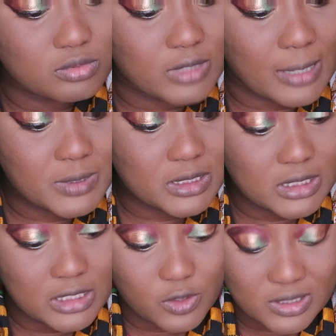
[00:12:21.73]

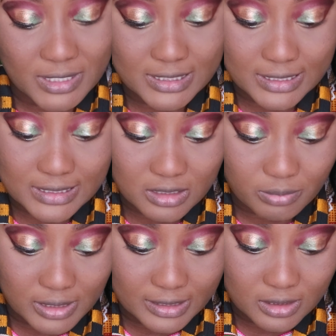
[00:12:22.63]
Rhapsody Cosmetics
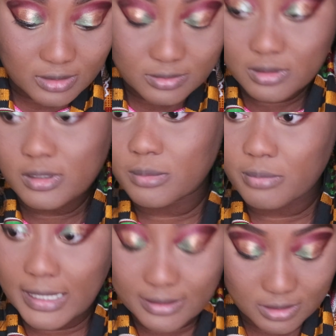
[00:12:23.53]
Dip Liner in
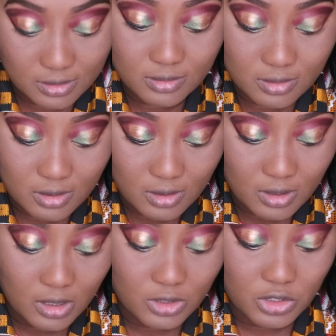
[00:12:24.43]
black.
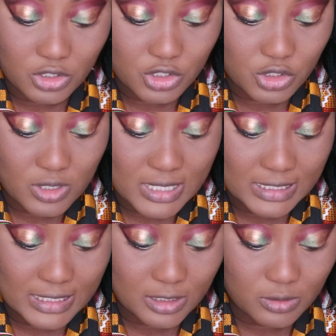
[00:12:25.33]
You can just use
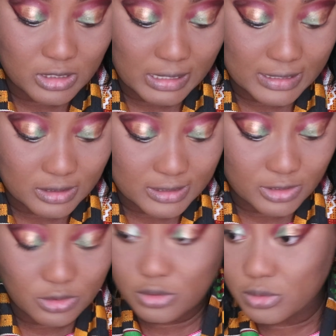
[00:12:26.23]
any liquid liner
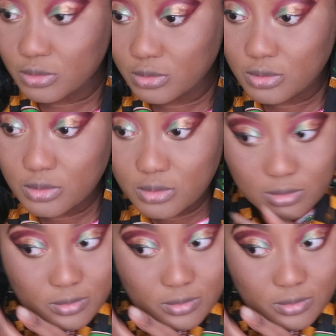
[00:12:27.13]
that you use.